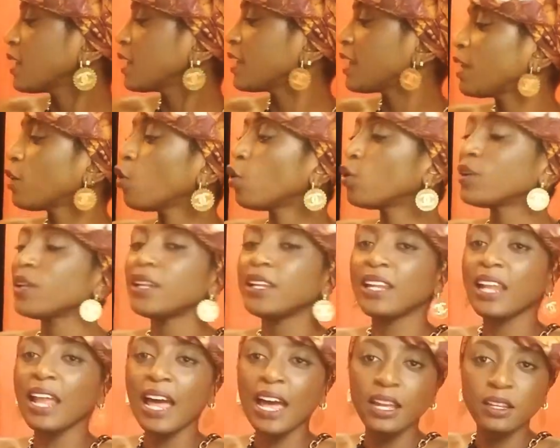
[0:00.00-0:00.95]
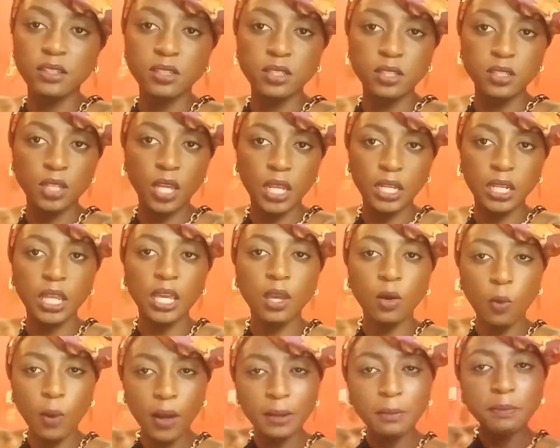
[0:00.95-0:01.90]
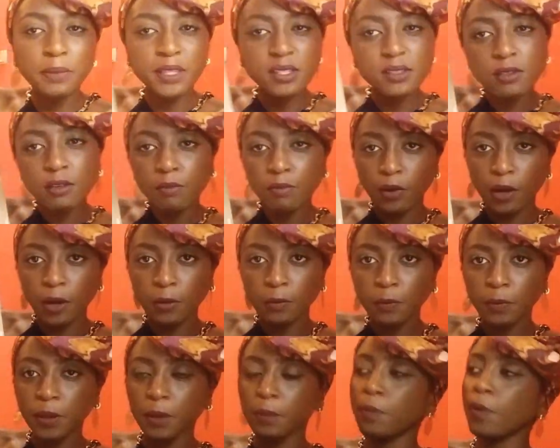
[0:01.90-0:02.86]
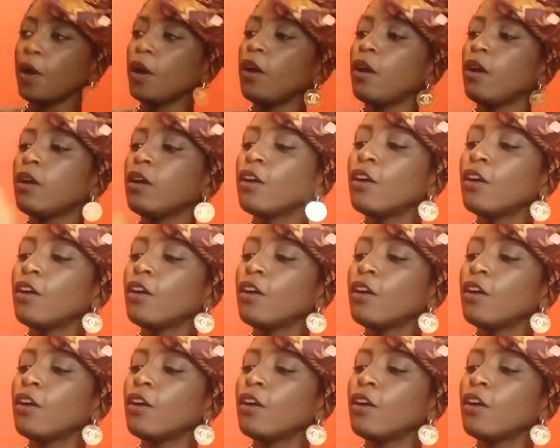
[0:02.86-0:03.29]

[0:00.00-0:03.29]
like that on an A1 piece of brown paper.